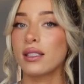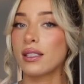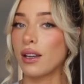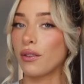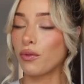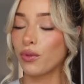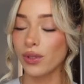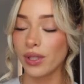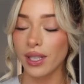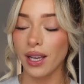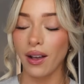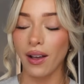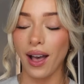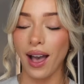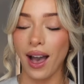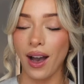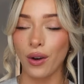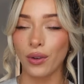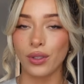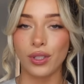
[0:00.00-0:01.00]
Stuff will sell
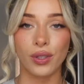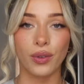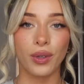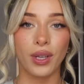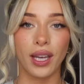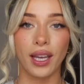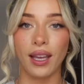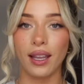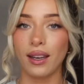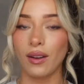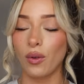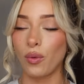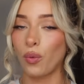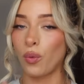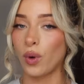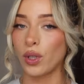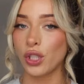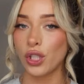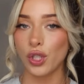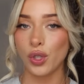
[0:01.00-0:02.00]
out, so get
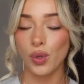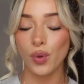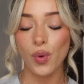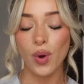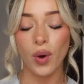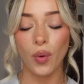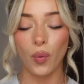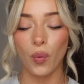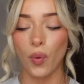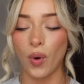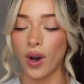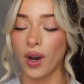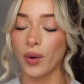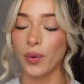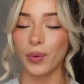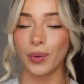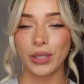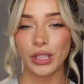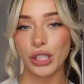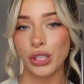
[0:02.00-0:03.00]
what you
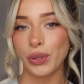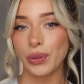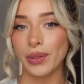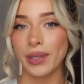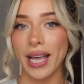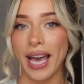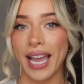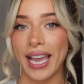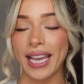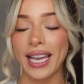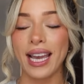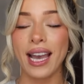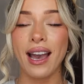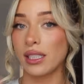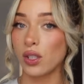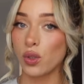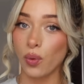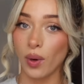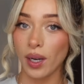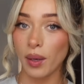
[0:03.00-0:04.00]
want, what you like.
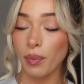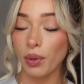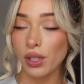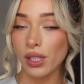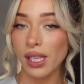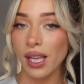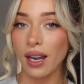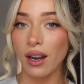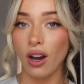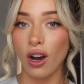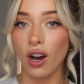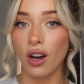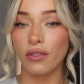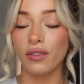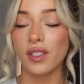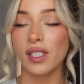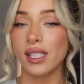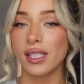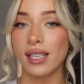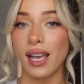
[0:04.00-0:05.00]
It's 20%
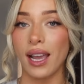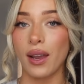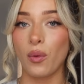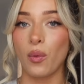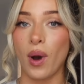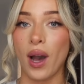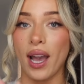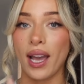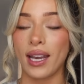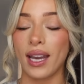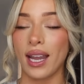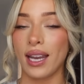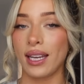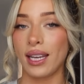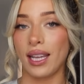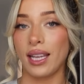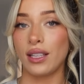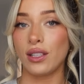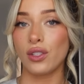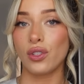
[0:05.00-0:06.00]
off site-wide and
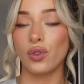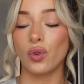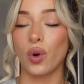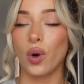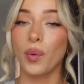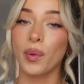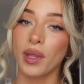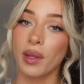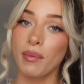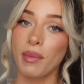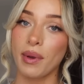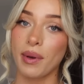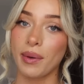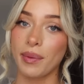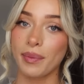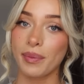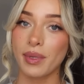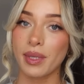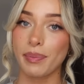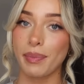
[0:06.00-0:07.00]
in-store with a
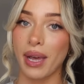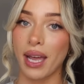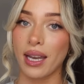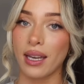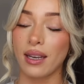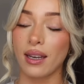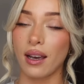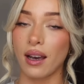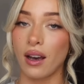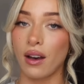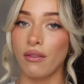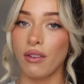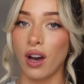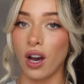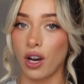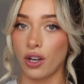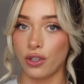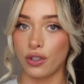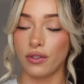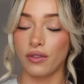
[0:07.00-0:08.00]
minimum spend of
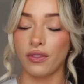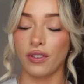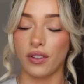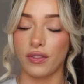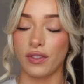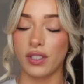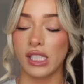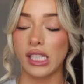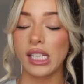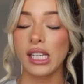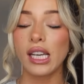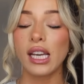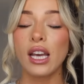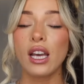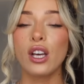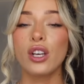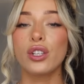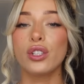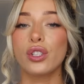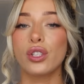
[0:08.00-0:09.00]
$150.
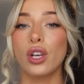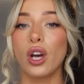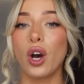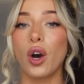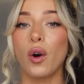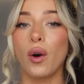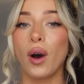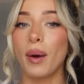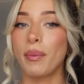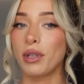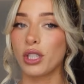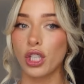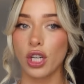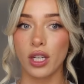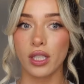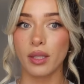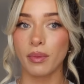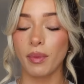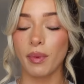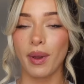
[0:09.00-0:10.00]
So I'm gonna
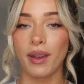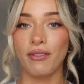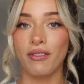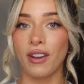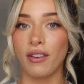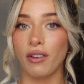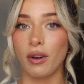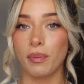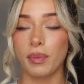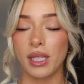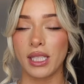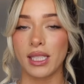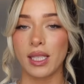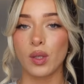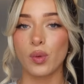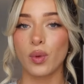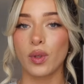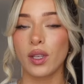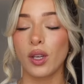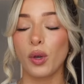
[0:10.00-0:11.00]
share some of my favorite
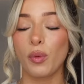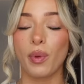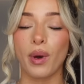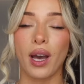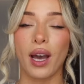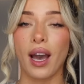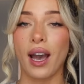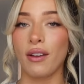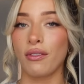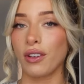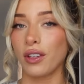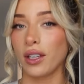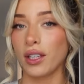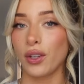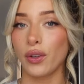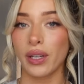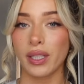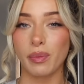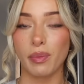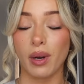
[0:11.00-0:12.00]
pieces with you, but I feel like
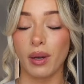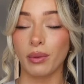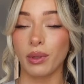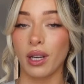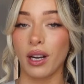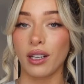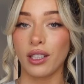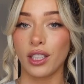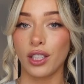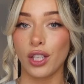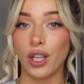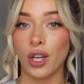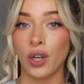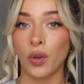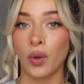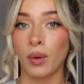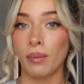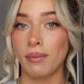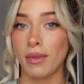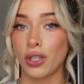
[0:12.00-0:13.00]
you guys probably already
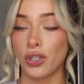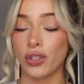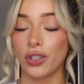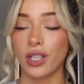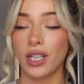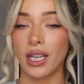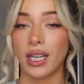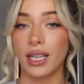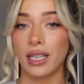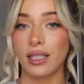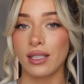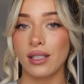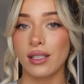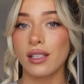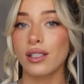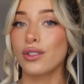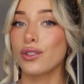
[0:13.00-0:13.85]
know Mejuri is